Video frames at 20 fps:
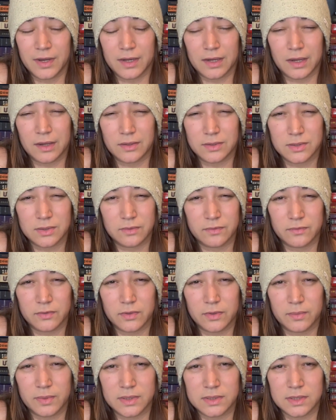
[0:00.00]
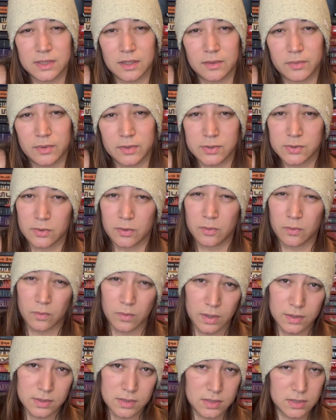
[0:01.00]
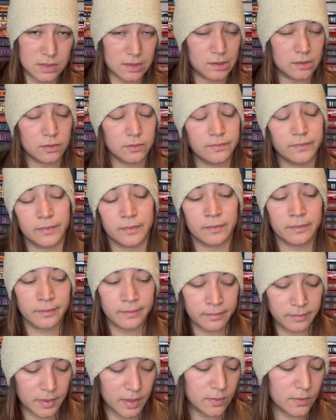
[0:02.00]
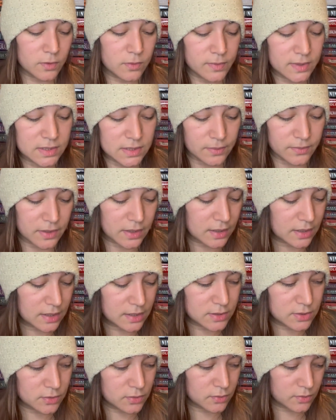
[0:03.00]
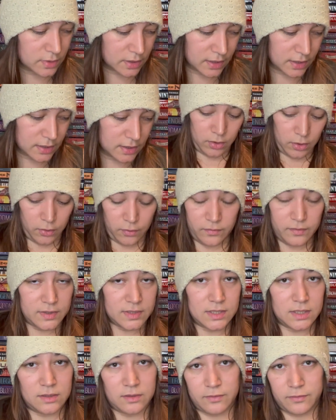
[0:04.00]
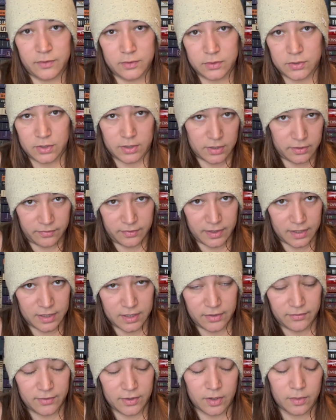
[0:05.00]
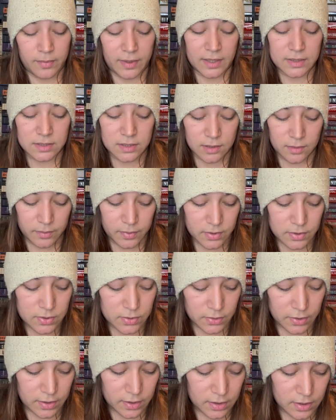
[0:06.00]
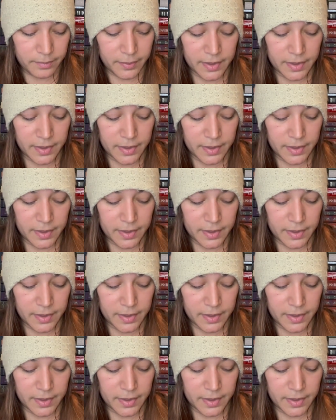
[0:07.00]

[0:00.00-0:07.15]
And I also have only been to that bookstore once, so maybe it'll be something that I do when I go visit in the future if I can ever get back to that bookstore.